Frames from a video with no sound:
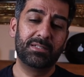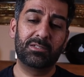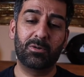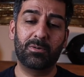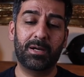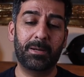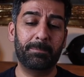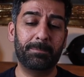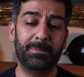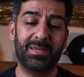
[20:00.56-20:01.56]
So
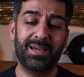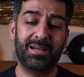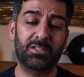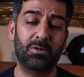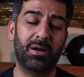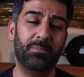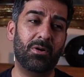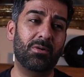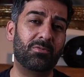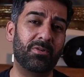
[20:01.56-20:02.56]
um, yeah, so
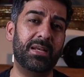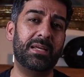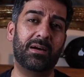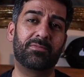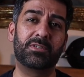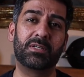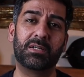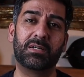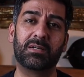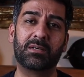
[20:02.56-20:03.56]
I'm not greedy
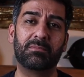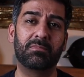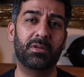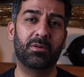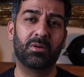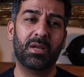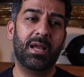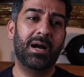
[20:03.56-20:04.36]
after, you know,